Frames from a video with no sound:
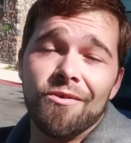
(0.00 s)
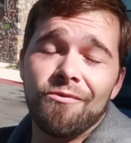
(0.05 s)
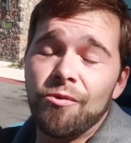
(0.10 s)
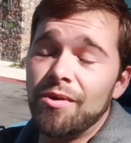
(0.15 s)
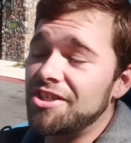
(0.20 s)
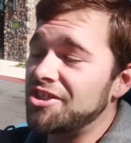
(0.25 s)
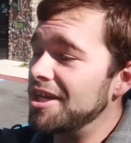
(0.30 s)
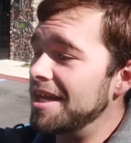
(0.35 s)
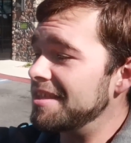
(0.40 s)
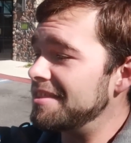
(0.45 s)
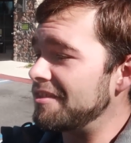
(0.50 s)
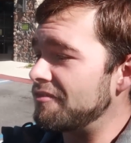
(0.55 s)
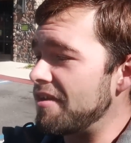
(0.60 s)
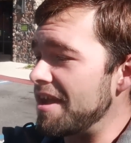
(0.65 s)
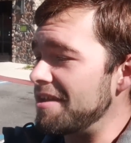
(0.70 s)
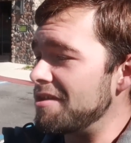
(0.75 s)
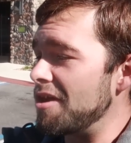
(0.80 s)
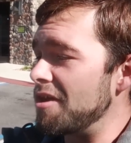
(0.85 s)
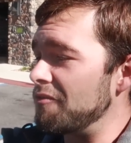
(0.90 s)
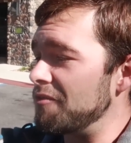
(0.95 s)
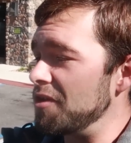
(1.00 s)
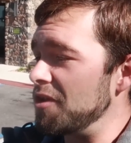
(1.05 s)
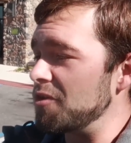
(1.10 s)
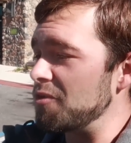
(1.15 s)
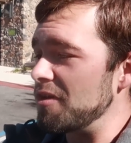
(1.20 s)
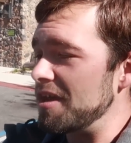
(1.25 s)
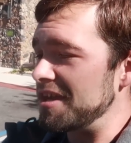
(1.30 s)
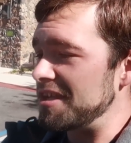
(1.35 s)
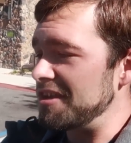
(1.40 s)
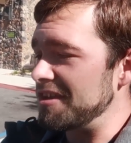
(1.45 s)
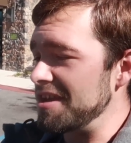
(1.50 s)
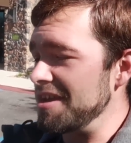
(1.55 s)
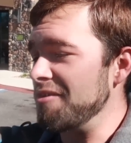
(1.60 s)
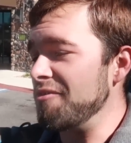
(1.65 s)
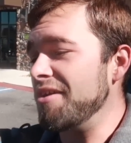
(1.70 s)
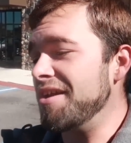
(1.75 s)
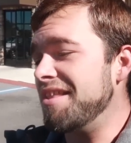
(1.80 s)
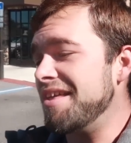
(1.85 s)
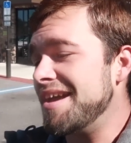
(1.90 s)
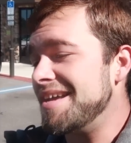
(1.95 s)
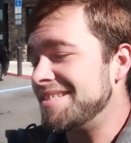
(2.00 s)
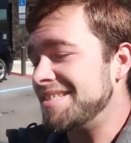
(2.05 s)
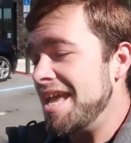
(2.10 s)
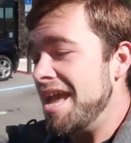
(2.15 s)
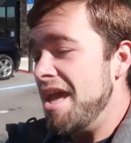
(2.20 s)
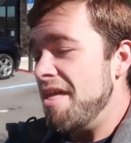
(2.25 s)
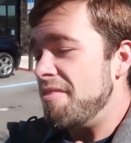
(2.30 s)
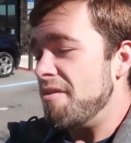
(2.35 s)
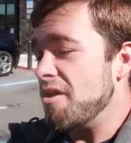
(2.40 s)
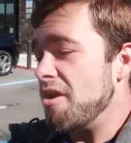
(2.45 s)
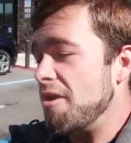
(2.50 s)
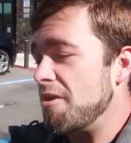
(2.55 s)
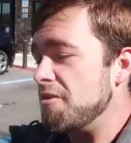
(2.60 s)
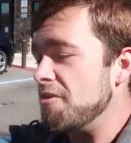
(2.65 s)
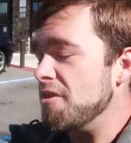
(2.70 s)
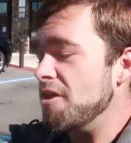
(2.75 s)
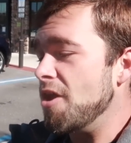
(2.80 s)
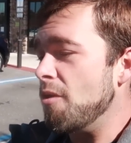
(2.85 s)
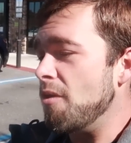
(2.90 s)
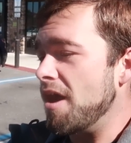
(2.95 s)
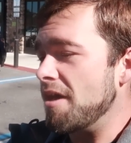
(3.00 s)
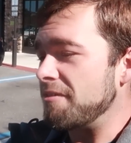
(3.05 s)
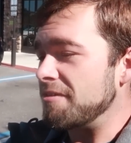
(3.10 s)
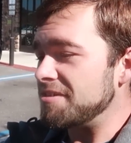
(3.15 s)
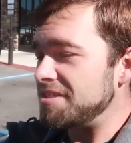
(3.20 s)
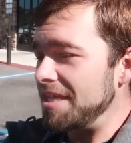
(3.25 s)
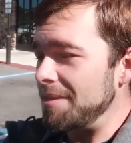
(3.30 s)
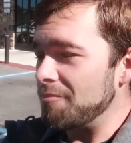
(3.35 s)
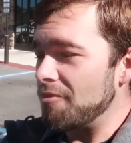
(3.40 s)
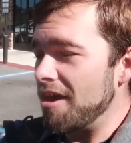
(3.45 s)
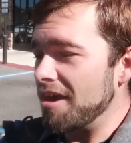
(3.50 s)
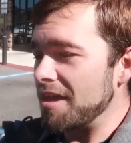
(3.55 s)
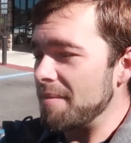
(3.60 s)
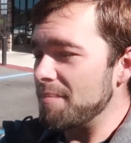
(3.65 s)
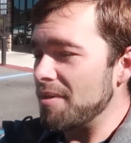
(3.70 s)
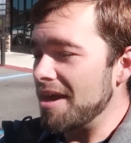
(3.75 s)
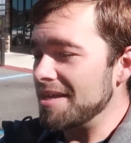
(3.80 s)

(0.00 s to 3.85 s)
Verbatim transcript: So if we check the radar real quick, you're gonna realize there are no other Team Rocket